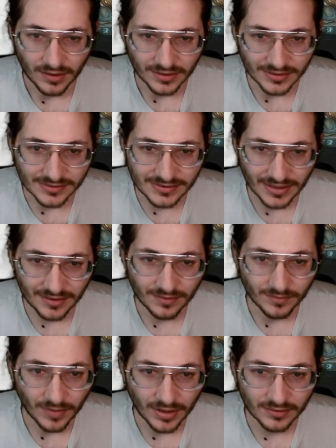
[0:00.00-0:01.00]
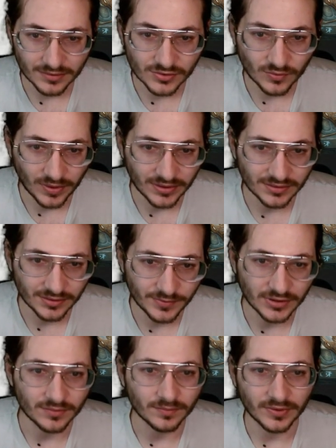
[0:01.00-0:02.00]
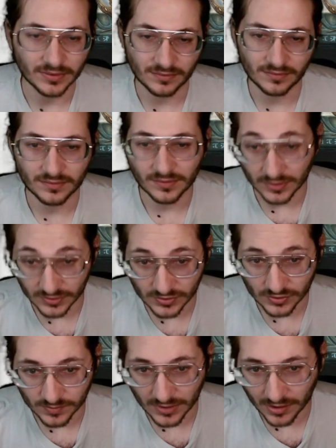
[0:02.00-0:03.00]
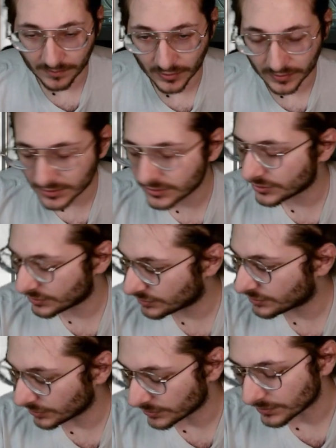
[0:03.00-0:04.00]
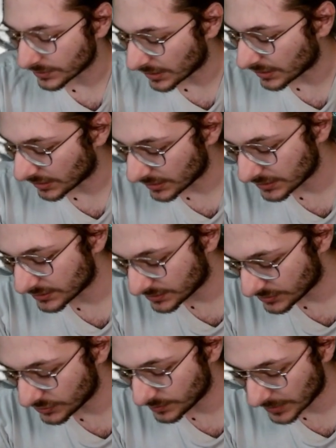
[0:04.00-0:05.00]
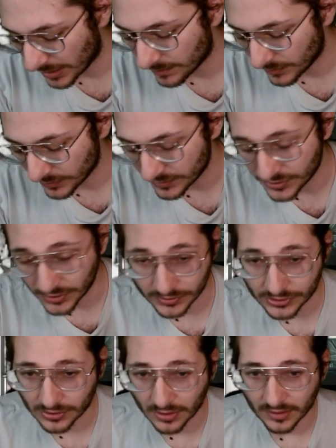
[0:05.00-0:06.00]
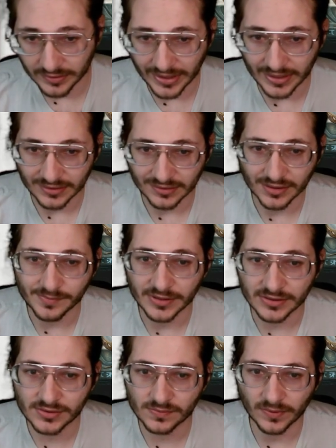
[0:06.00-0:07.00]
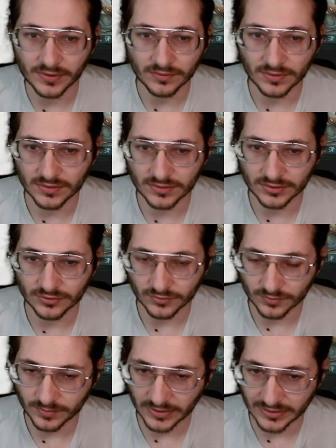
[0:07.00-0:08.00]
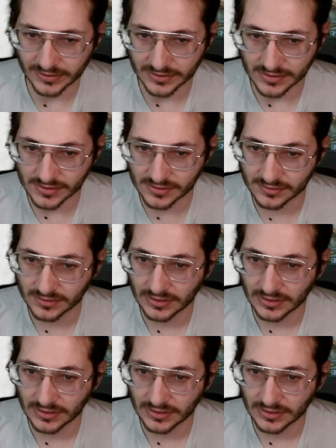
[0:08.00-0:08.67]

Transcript: Instead, Modern is quite limited with the Snoop combo, and it's true. Snoop combo is so strong that it limits what you can do because,